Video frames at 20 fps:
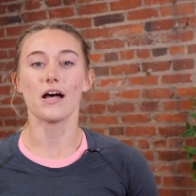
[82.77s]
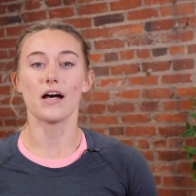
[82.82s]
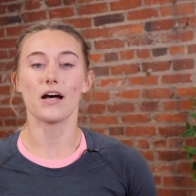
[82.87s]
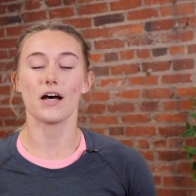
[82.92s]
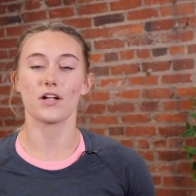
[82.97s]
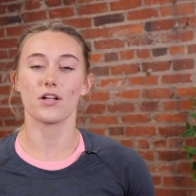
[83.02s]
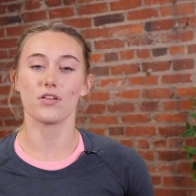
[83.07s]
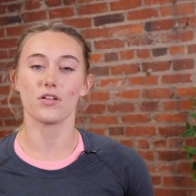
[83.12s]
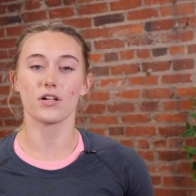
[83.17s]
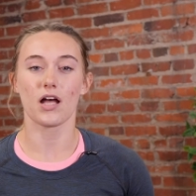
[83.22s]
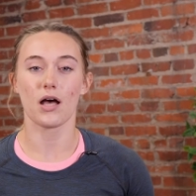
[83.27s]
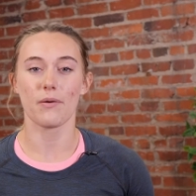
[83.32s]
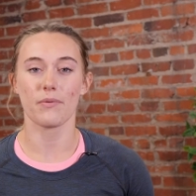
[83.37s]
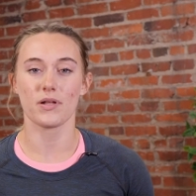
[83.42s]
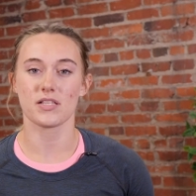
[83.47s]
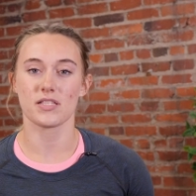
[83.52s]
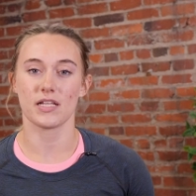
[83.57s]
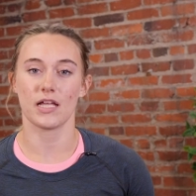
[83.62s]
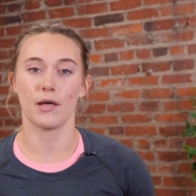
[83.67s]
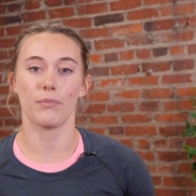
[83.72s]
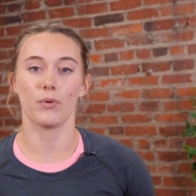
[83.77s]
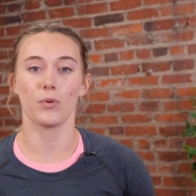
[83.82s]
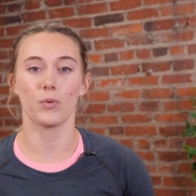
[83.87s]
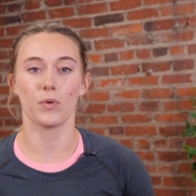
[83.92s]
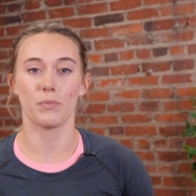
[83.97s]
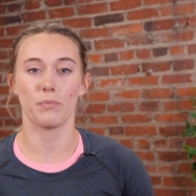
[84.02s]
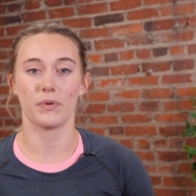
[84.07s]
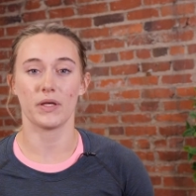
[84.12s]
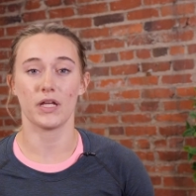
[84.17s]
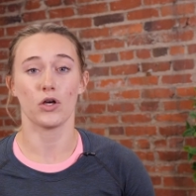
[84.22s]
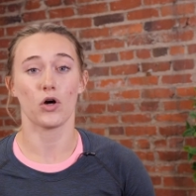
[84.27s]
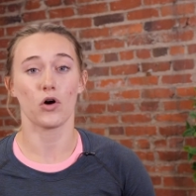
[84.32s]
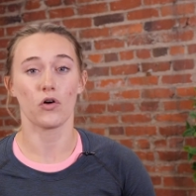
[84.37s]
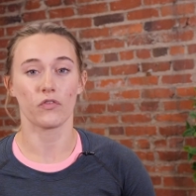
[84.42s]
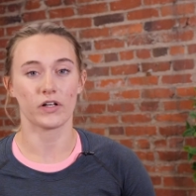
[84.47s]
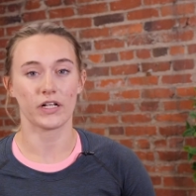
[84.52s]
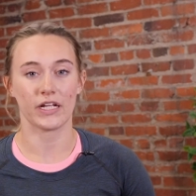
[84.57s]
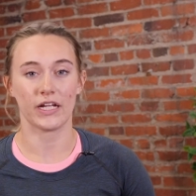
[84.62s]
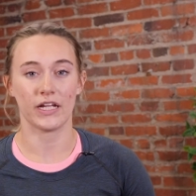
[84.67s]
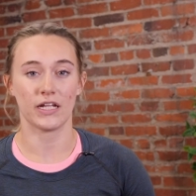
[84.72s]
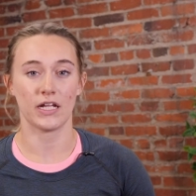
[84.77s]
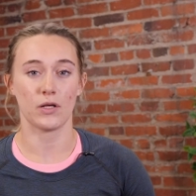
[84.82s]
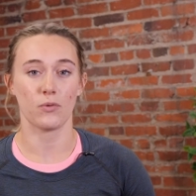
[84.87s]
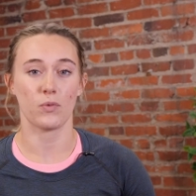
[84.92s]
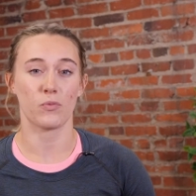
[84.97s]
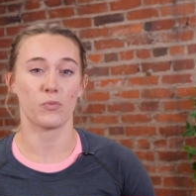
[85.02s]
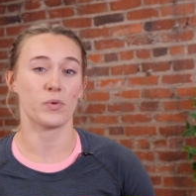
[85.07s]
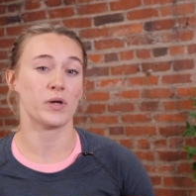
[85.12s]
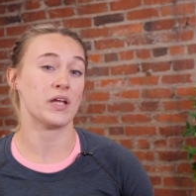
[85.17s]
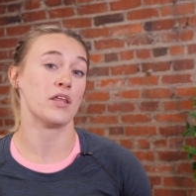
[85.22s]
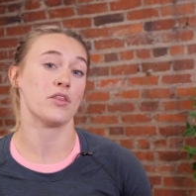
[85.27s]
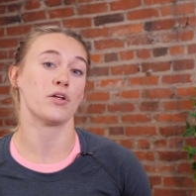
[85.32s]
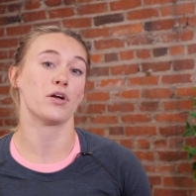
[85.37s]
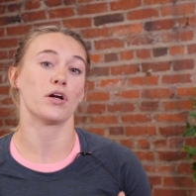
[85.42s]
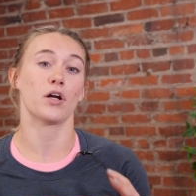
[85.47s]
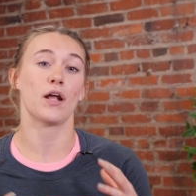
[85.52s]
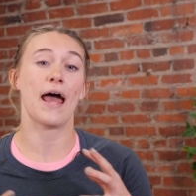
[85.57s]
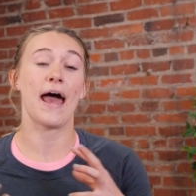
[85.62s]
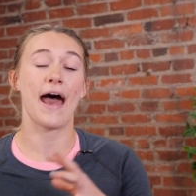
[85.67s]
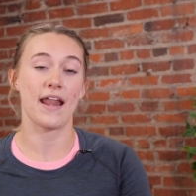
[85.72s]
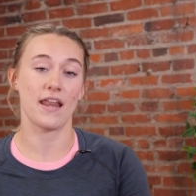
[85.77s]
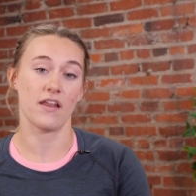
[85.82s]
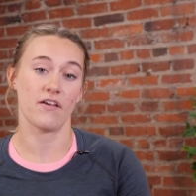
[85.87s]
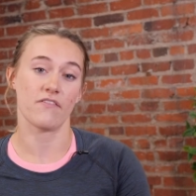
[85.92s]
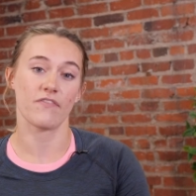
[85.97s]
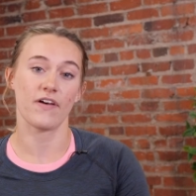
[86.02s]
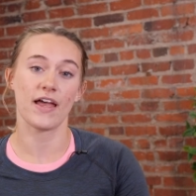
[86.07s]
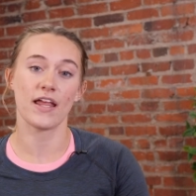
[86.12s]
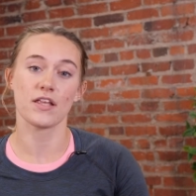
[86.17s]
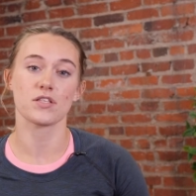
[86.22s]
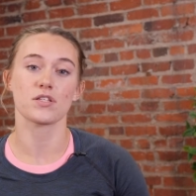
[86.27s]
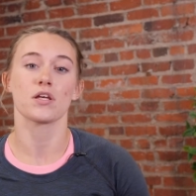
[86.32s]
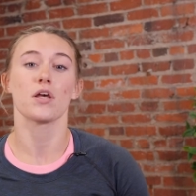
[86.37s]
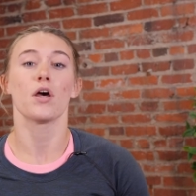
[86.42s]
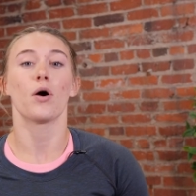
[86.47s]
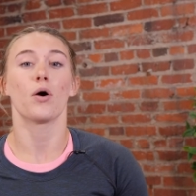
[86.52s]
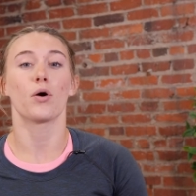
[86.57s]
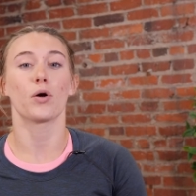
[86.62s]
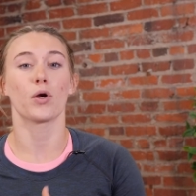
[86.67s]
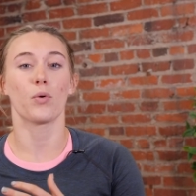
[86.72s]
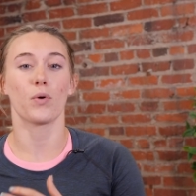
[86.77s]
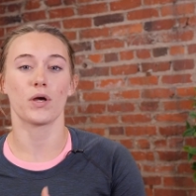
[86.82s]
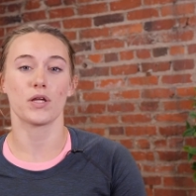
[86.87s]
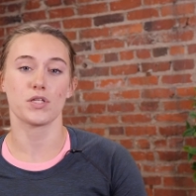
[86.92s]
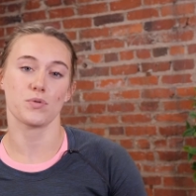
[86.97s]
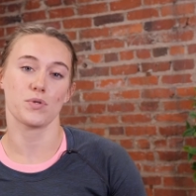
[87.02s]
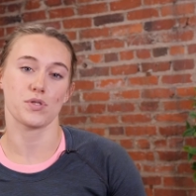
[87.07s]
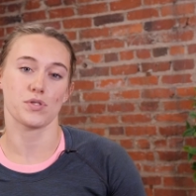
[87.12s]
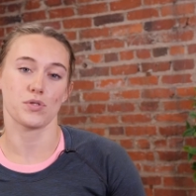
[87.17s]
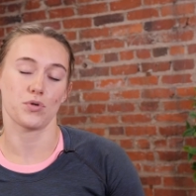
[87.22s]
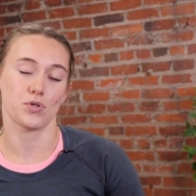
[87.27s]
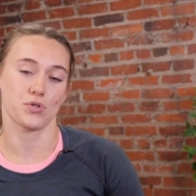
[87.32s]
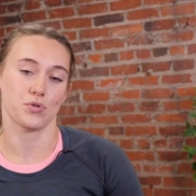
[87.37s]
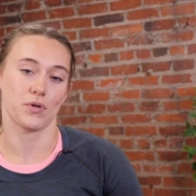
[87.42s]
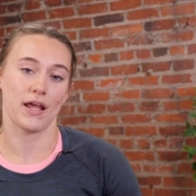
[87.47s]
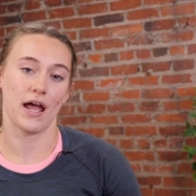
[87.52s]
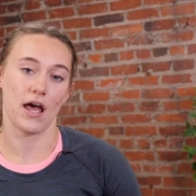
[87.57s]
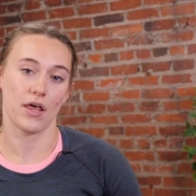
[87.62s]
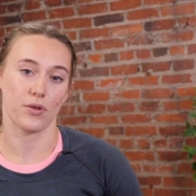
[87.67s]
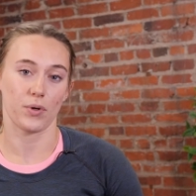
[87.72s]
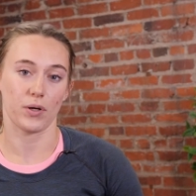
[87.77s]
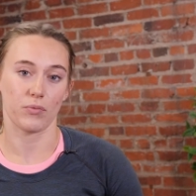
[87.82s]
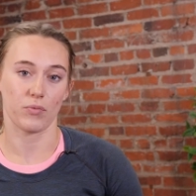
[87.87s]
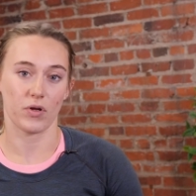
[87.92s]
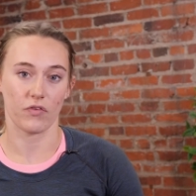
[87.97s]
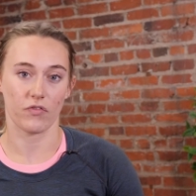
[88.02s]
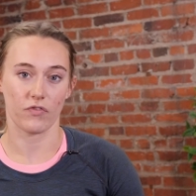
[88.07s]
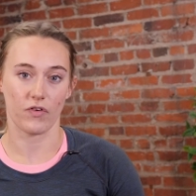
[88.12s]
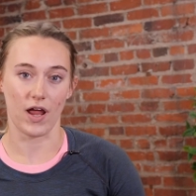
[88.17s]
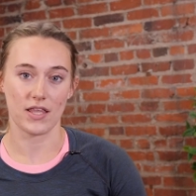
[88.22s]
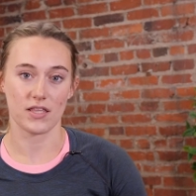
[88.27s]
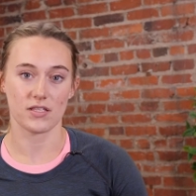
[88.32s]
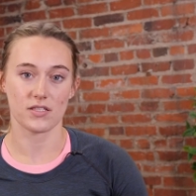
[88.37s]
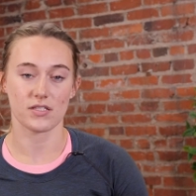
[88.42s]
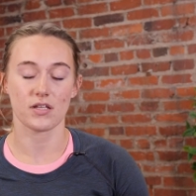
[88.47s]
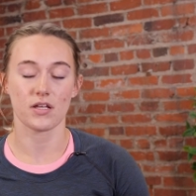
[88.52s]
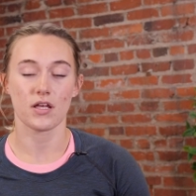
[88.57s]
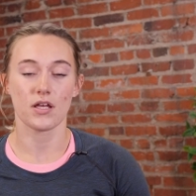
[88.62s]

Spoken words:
Another common example would be overeating when we're either at an event or going to a social gathering with friends.